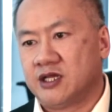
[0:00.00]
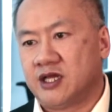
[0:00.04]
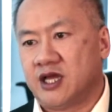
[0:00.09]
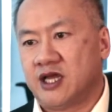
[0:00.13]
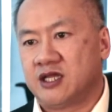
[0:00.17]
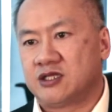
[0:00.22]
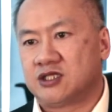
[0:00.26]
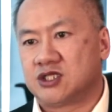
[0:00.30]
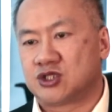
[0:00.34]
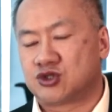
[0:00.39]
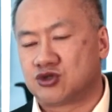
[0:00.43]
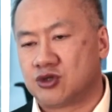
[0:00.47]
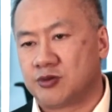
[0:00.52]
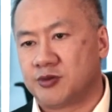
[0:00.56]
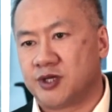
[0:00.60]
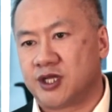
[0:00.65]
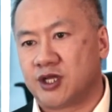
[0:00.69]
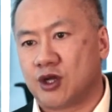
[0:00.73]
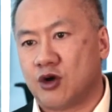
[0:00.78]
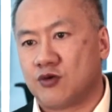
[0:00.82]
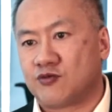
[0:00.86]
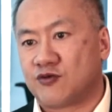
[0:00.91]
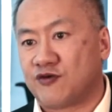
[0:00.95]
and
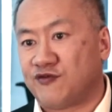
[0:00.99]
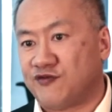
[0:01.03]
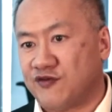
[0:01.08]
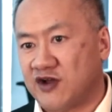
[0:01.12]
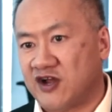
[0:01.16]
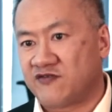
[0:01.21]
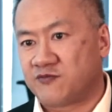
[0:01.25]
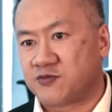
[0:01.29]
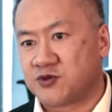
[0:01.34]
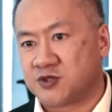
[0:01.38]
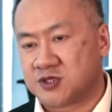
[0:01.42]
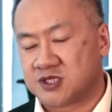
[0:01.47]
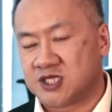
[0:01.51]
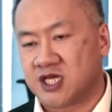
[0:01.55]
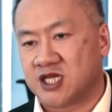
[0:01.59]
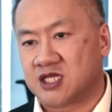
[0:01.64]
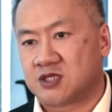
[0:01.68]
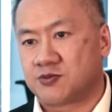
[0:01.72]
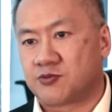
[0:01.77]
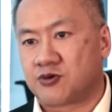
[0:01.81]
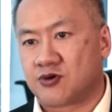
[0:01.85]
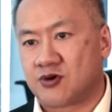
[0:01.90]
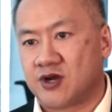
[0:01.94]
distributing over
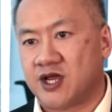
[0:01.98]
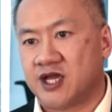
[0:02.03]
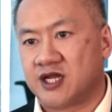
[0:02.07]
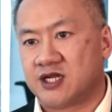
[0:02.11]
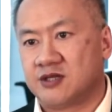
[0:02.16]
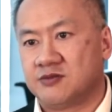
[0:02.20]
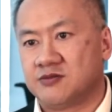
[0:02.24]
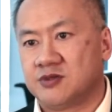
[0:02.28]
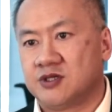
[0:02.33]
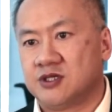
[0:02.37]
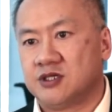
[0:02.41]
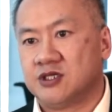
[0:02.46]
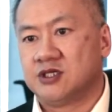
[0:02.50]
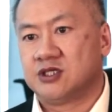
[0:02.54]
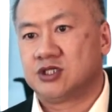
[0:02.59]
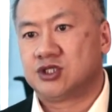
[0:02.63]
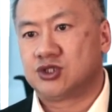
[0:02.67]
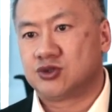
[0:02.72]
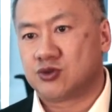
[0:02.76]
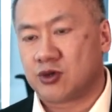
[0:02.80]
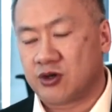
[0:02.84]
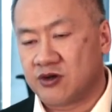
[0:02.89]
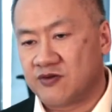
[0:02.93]
5% per annum
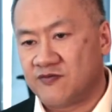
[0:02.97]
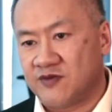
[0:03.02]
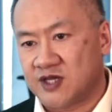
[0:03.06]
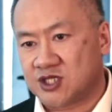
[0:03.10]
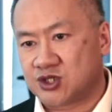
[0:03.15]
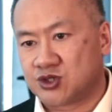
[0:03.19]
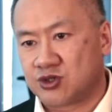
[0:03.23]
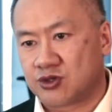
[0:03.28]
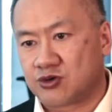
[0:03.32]
to our investor